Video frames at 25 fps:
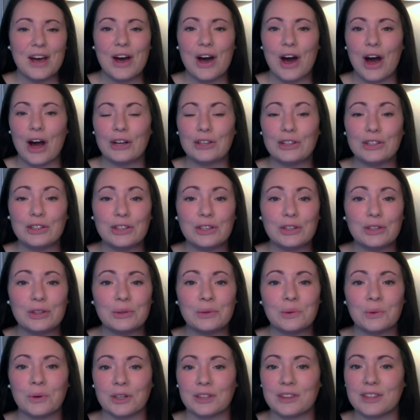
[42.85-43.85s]
on you
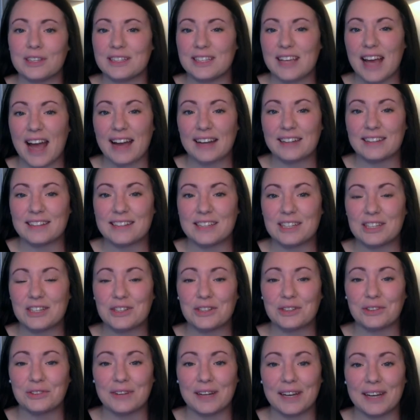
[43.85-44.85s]
or the text that
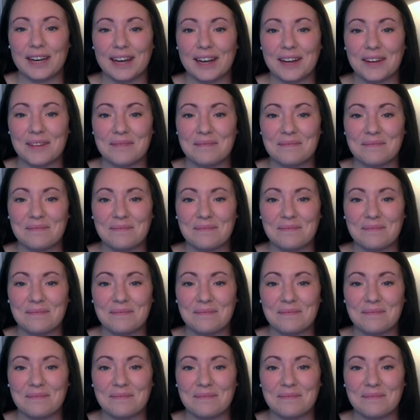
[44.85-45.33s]
you're reading.